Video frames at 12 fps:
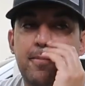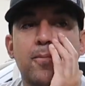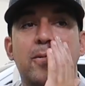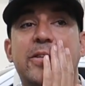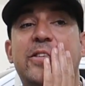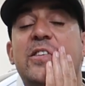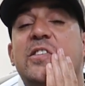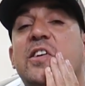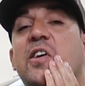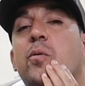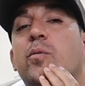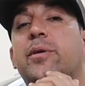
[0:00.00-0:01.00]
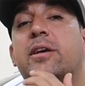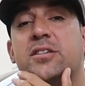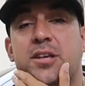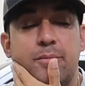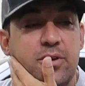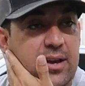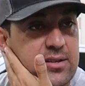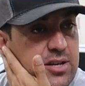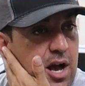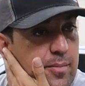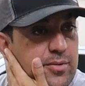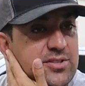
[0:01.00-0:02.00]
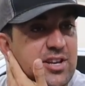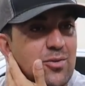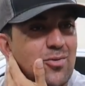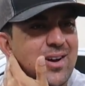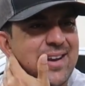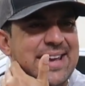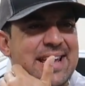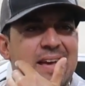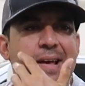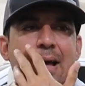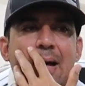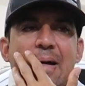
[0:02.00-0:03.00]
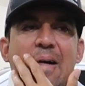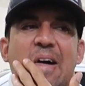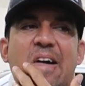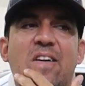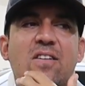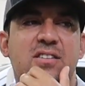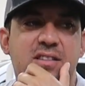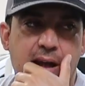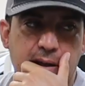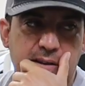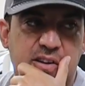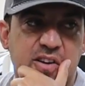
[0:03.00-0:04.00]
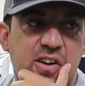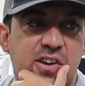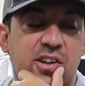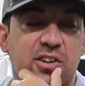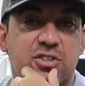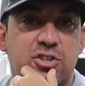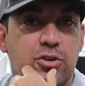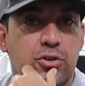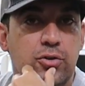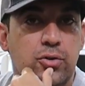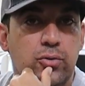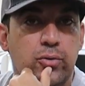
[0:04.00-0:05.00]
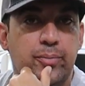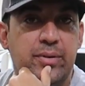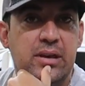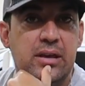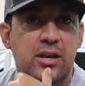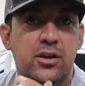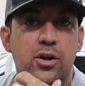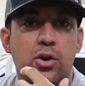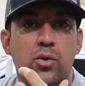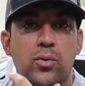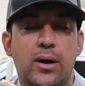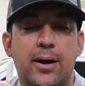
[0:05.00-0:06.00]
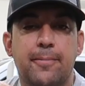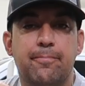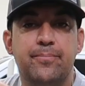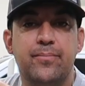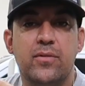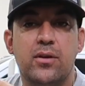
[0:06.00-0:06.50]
which is a good one, because some of you guys commented saying, well, Eddie, I heard it's not good to be, you know,